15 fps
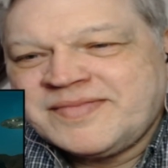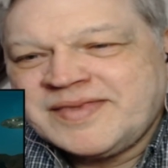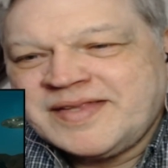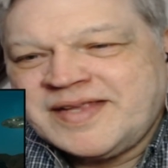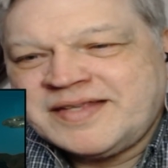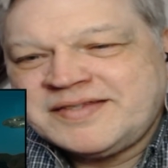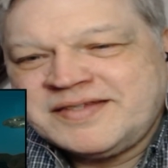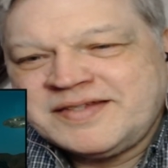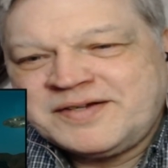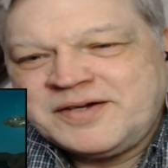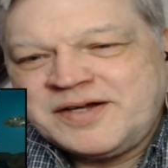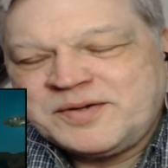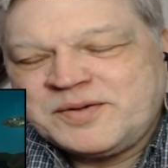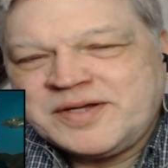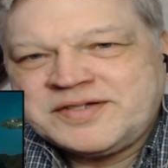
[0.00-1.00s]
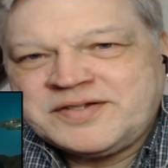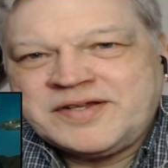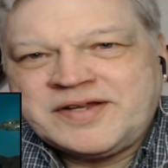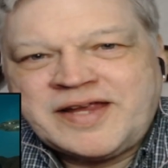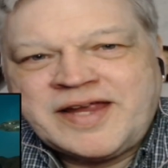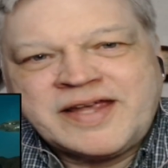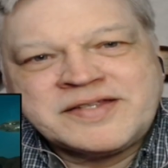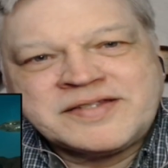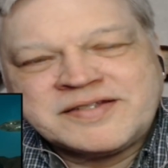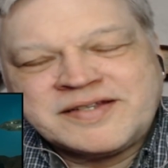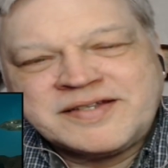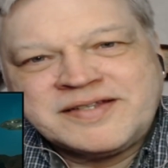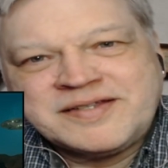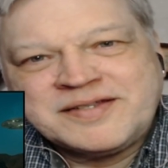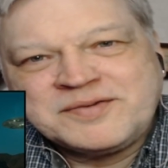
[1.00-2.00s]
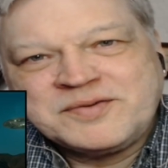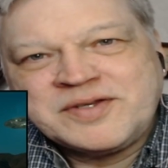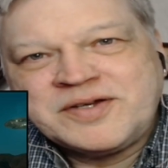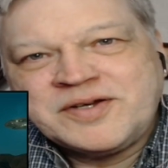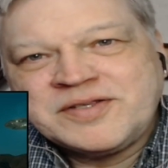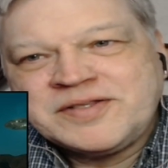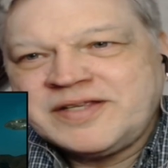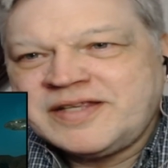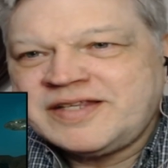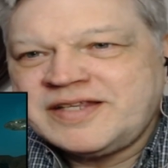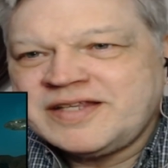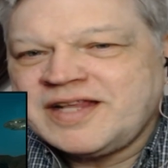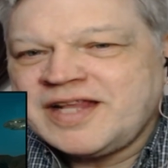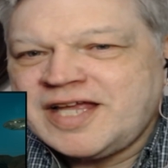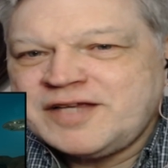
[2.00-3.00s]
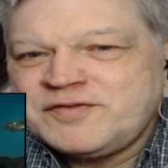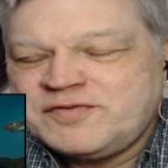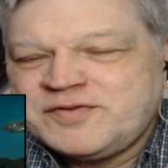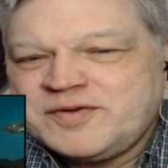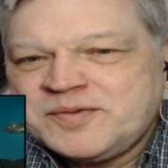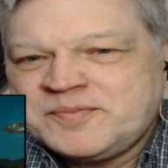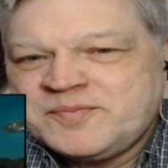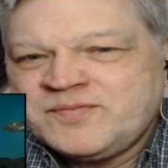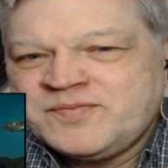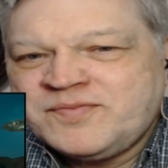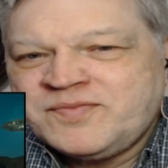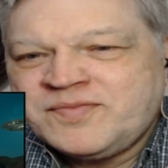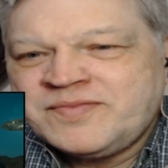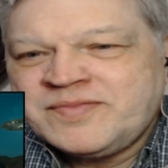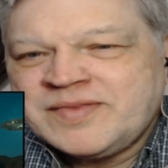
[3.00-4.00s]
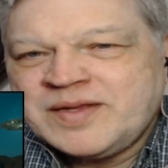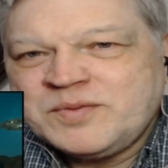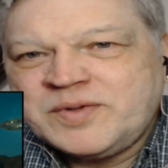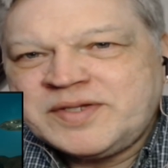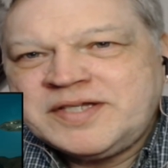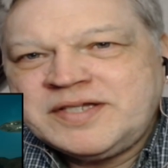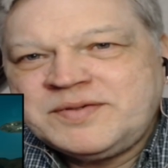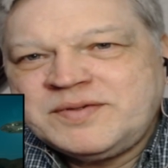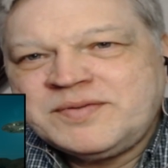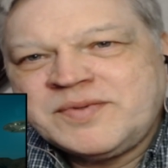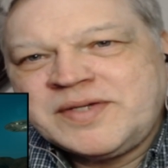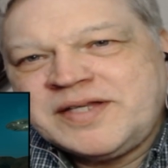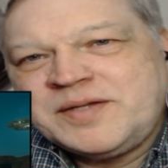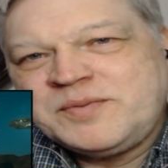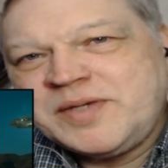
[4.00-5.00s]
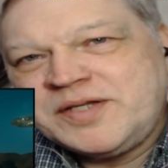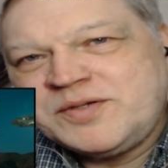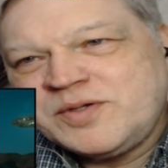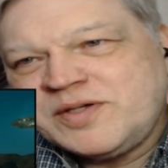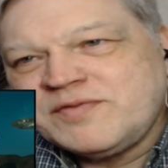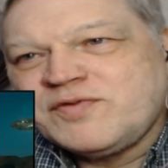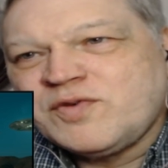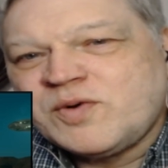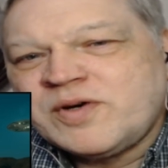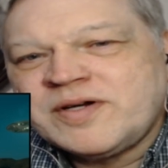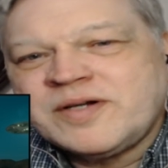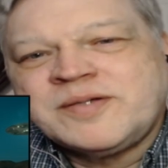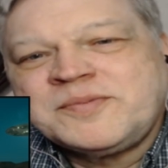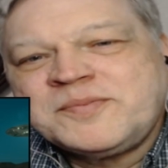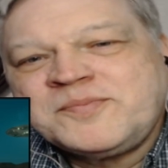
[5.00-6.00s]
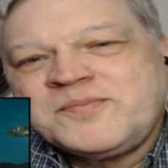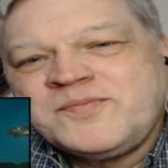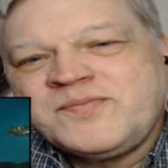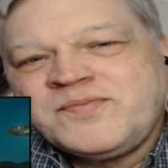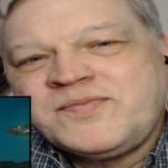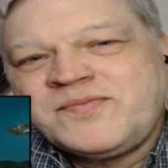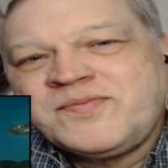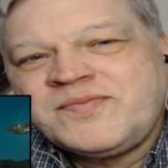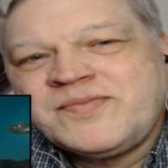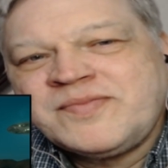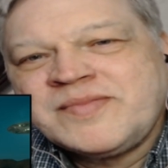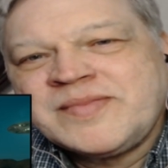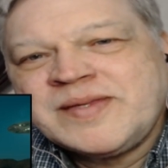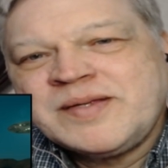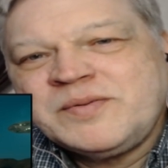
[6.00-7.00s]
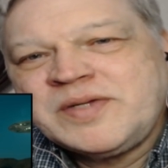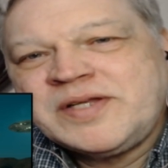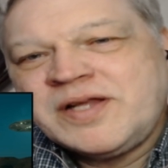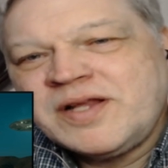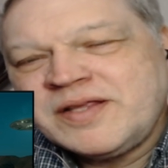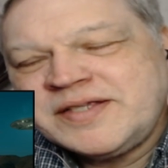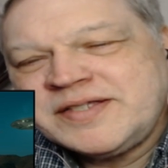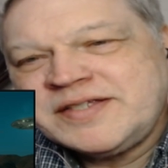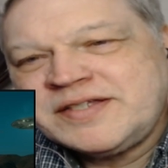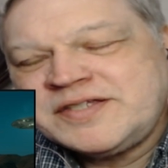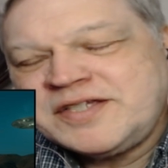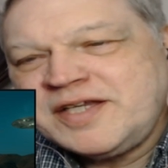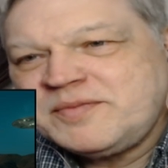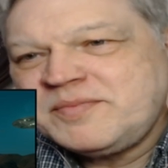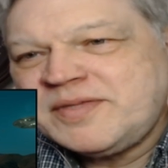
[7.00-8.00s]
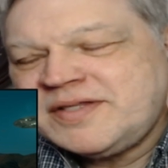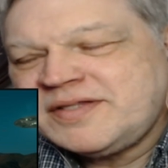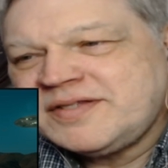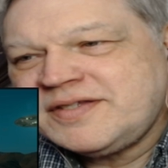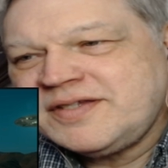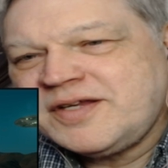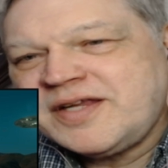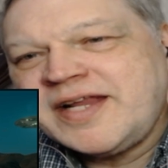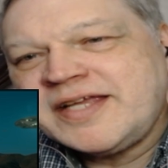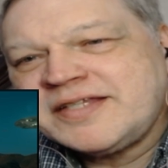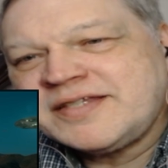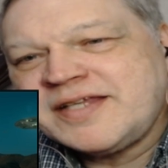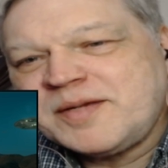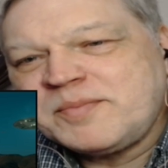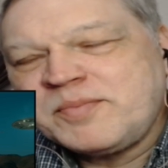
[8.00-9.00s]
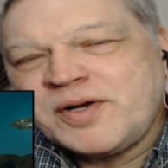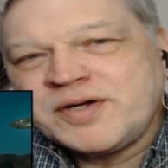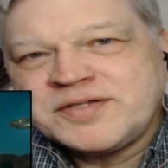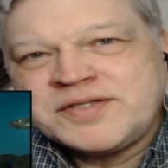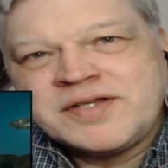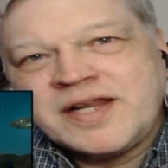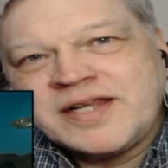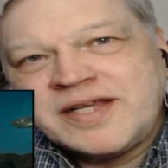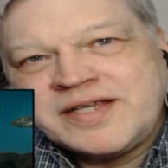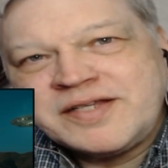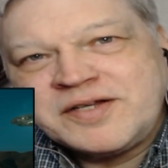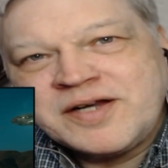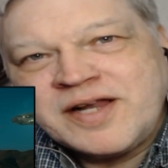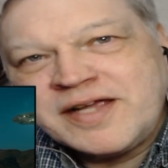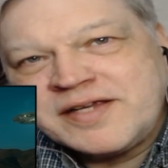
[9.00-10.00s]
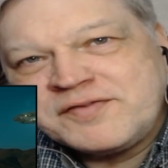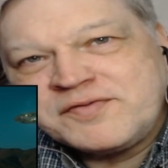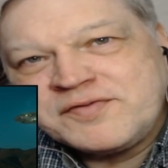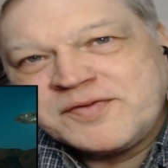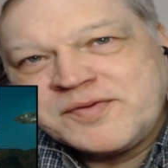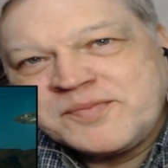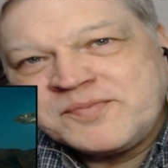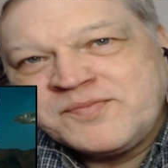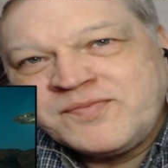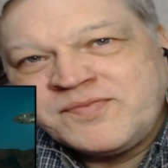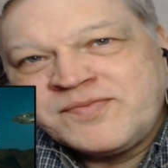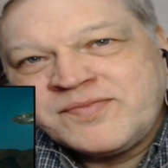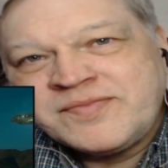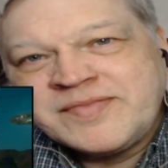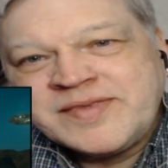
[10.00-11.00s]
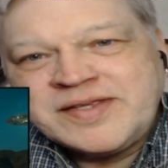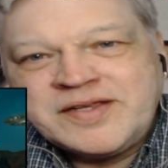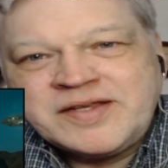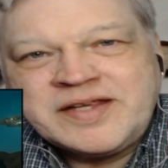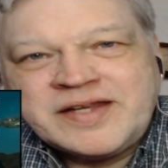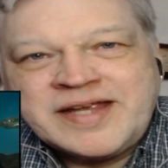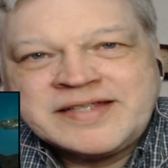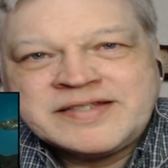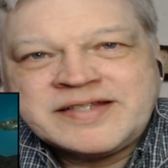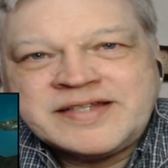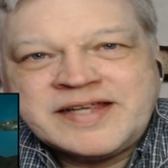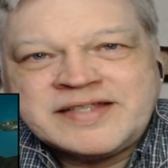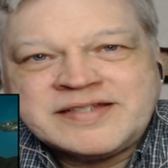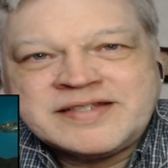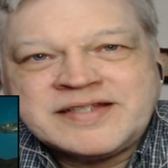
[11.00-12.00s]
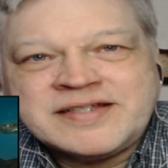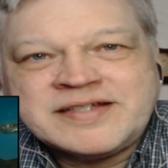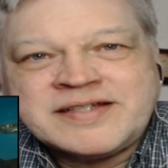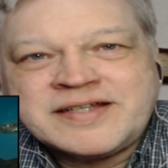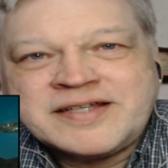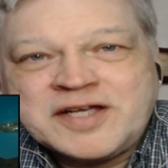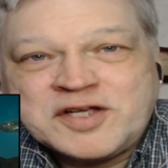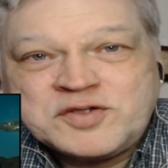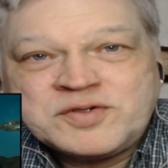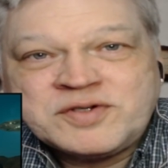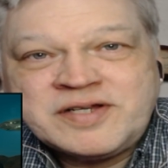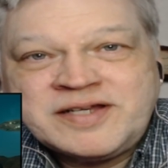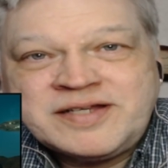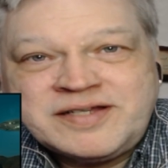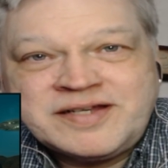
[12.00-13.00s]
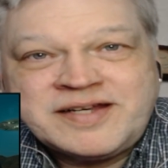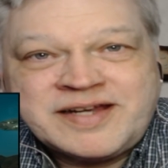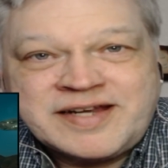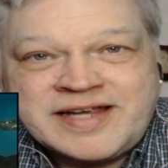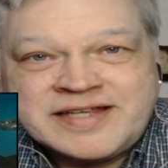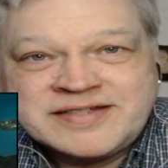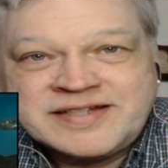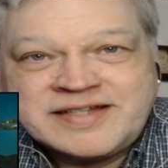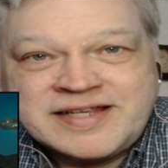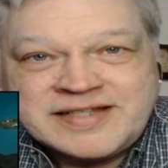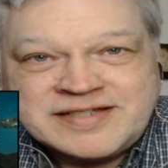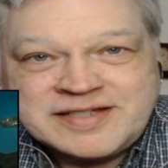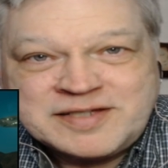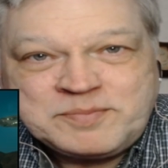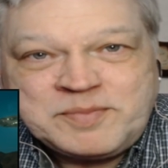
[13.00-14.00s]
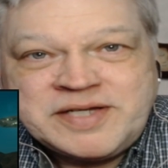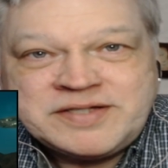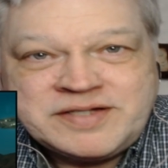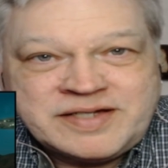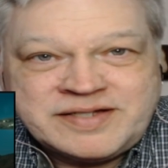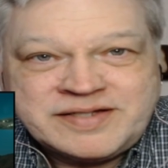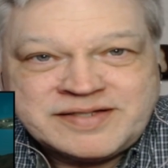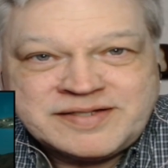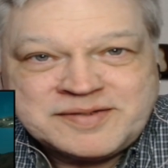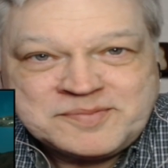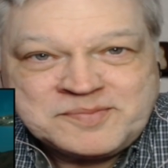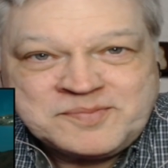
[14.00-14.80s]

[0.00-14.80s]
That's a great question to ask when you're at the end of the life. What did we do it for? We did all these achievements. You can ask that personally in your life. You can ask it as a country. You can ask it as a species.